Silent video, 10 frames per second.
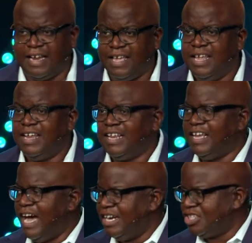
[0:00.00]
that
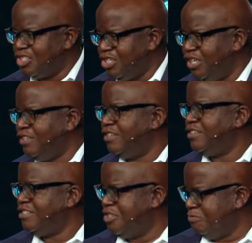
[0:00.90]
God is good
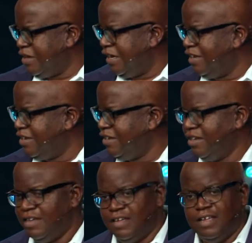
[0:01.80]
to me.
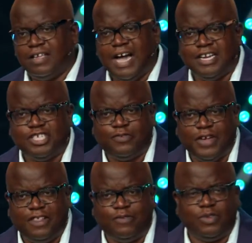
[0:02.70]
God is
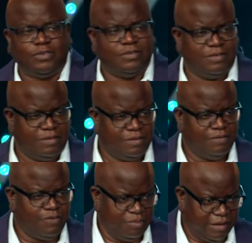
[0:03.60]
faithful
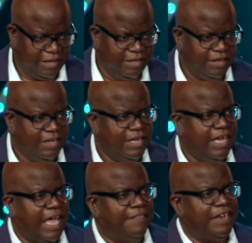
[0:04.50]
for me.
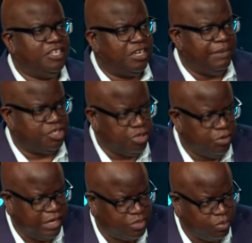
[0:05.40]
And that he's going to be true
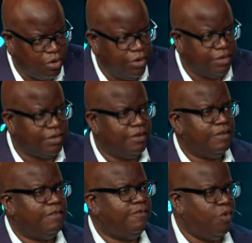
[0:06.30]
to his word
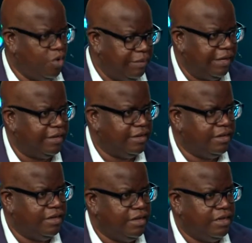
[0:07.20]
for me.
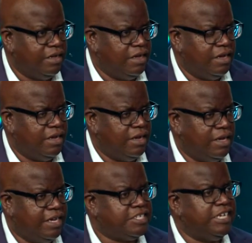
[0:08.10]

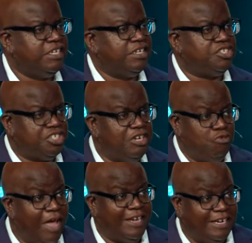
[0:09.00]
You see, she
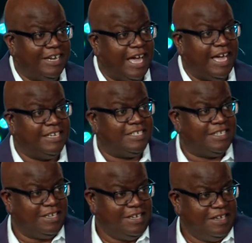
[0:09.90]

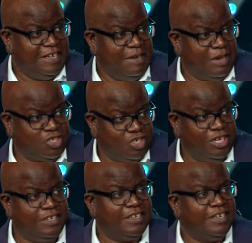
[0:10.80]
recognized him as
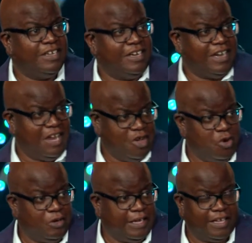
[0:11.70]
good and
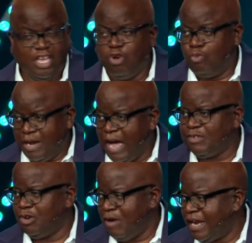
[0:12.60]
holy. We
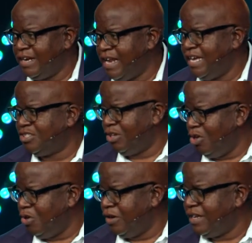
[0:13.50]
have to recognize the
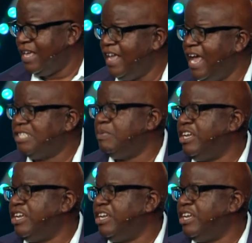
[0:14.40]
Lord as